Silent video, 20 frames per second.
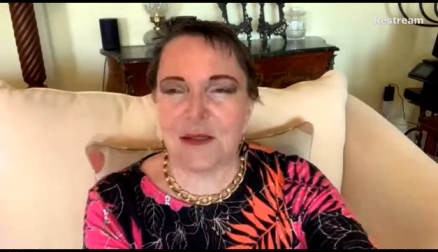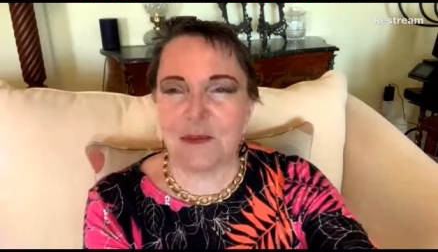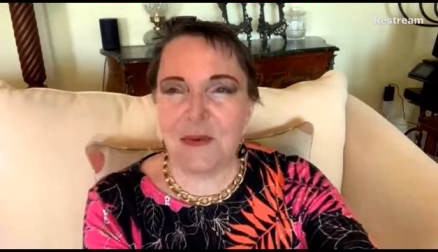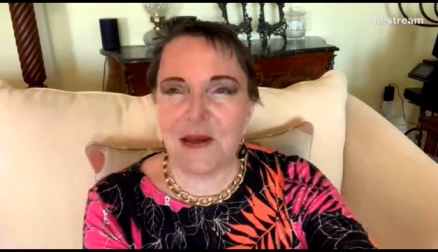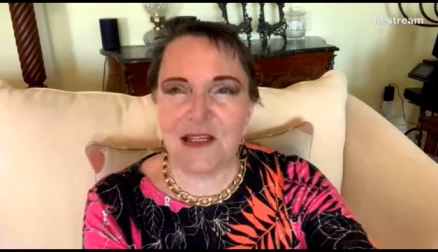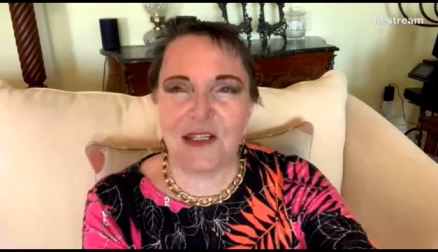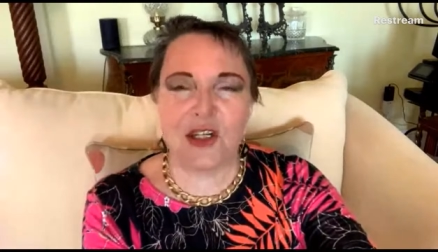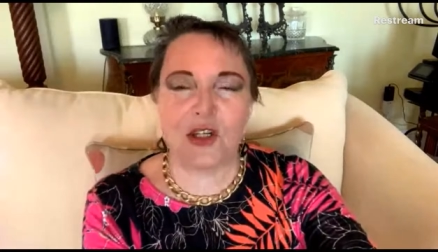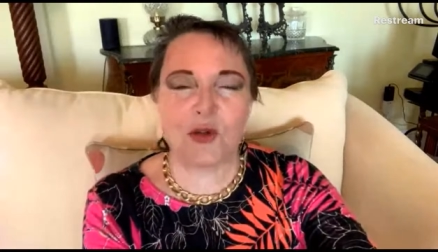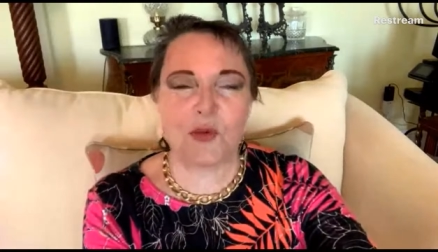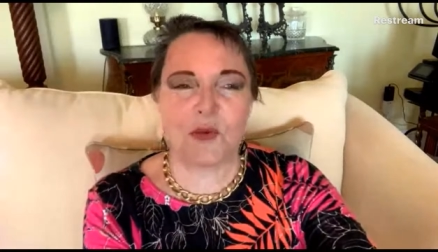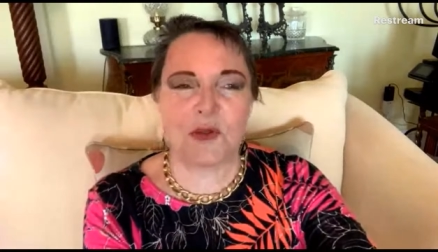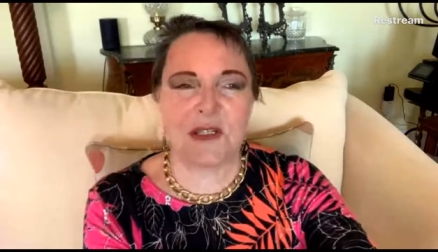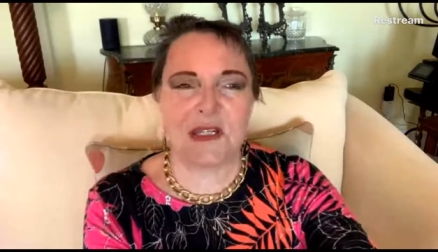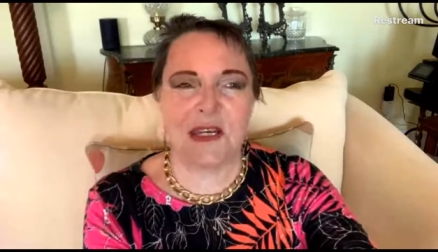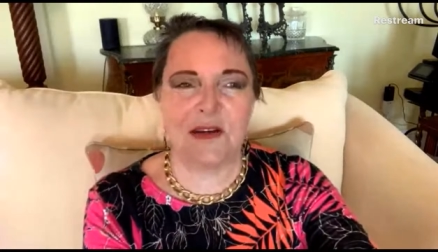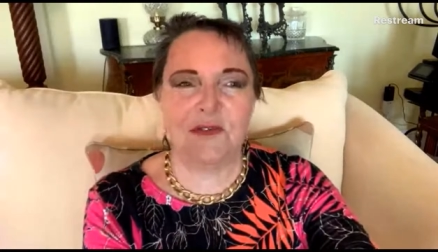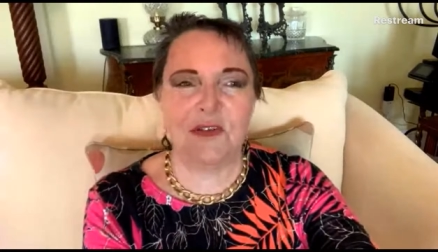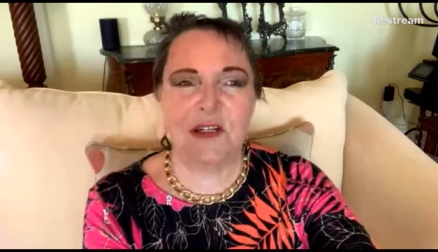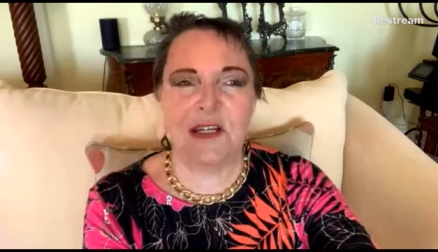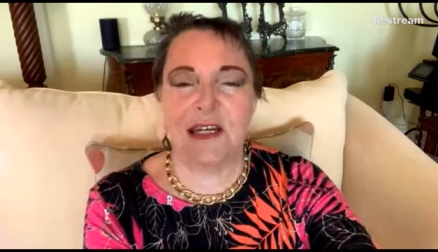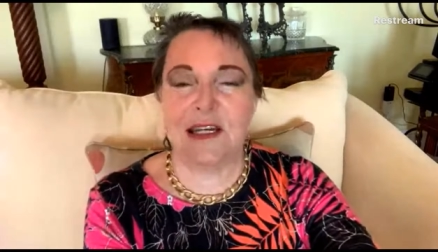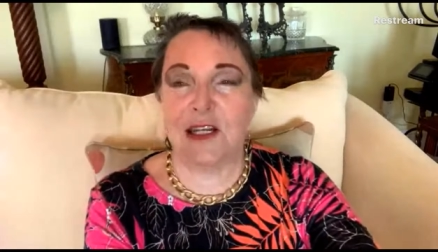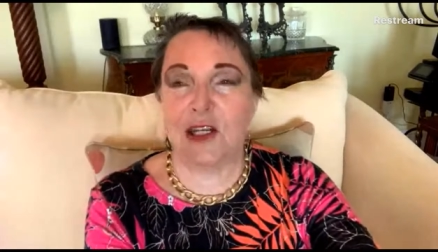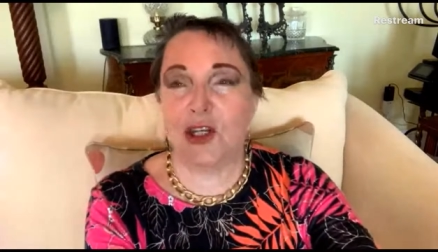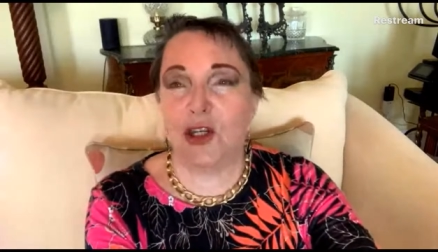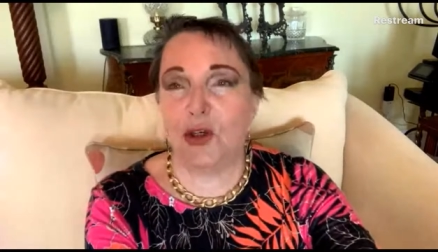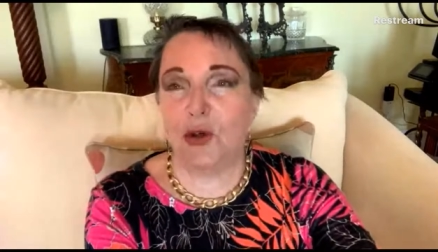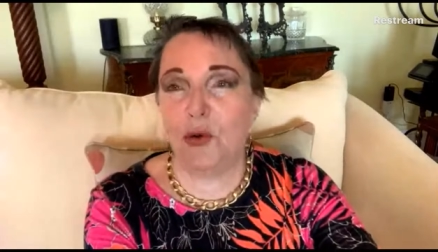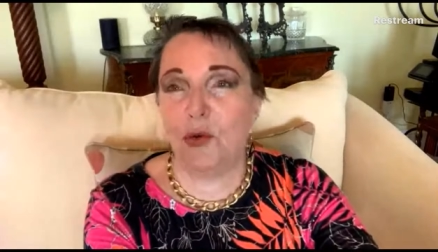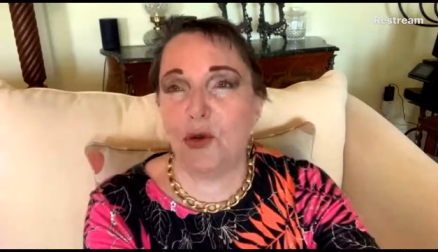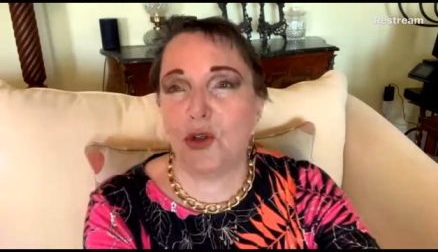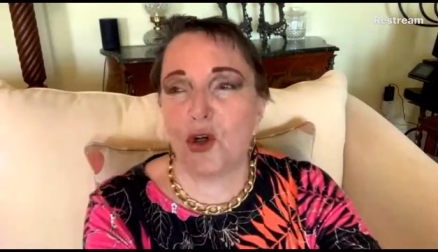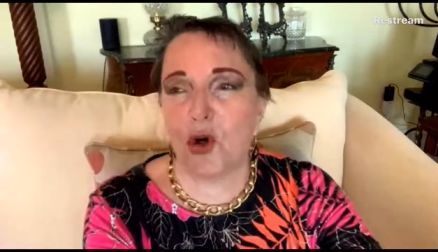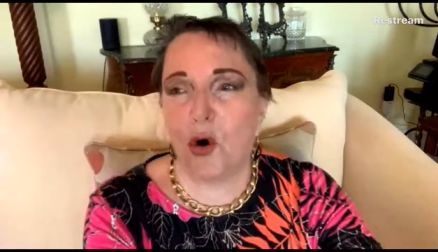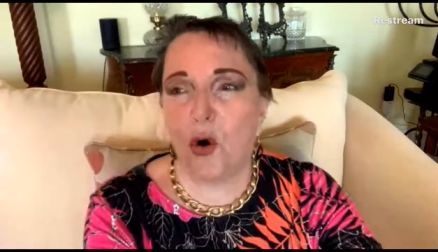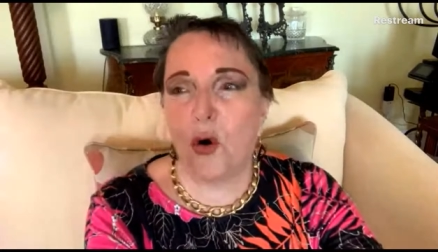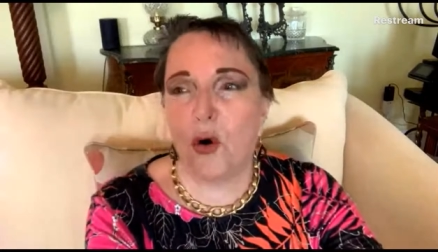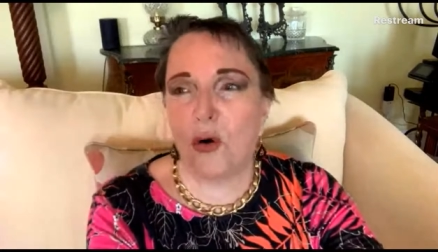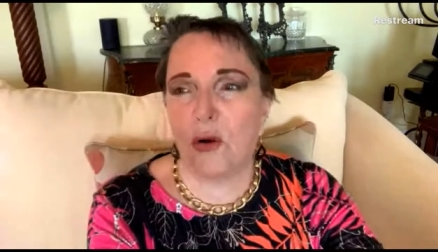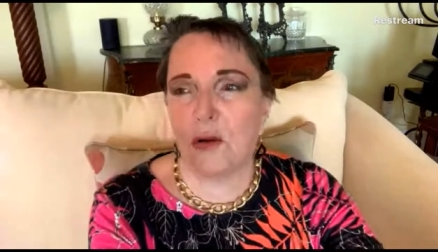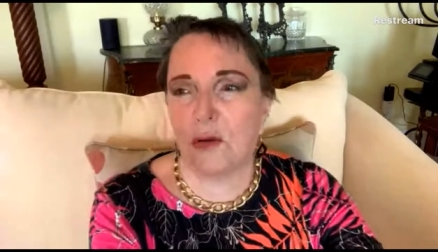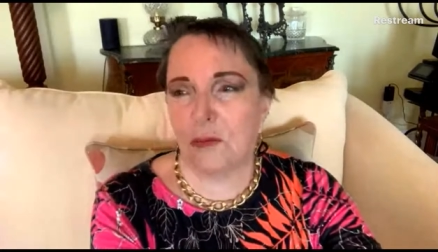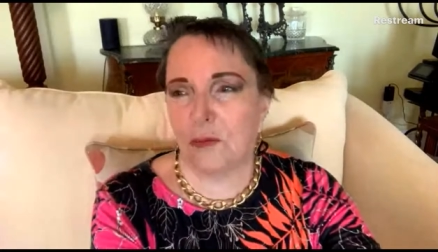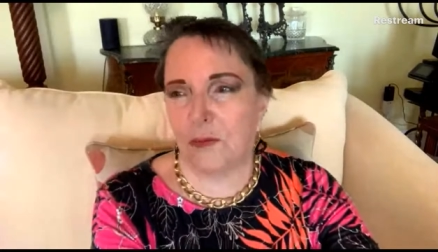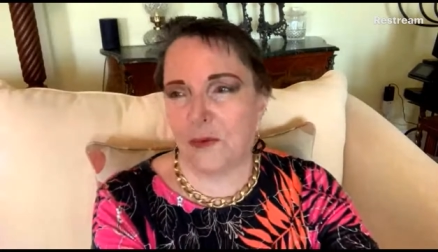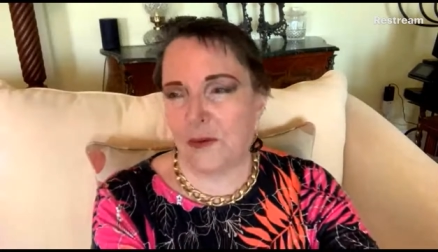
message was given in a huge hall